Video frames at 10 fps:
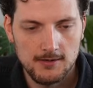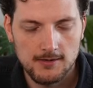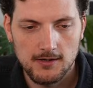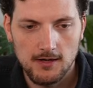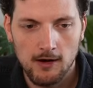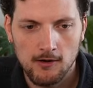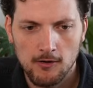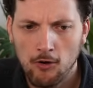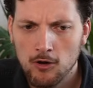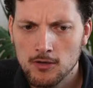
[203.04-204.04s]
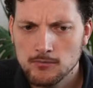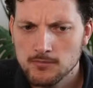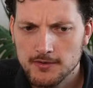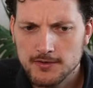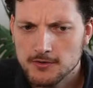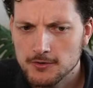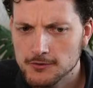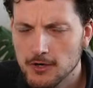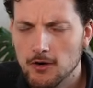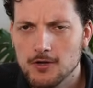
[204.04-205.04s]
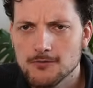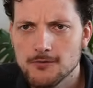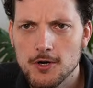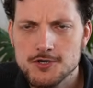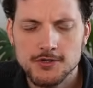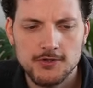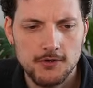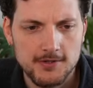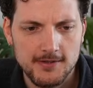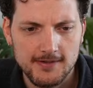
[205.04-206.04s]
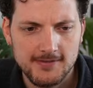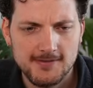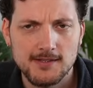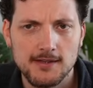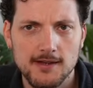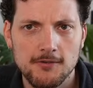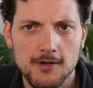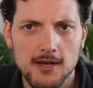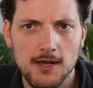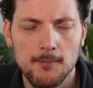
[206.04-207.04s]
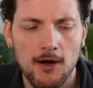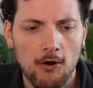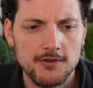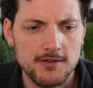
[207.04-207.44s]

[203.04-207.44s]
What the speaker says: I think those are all versions of the Daisy Seed that ever came out.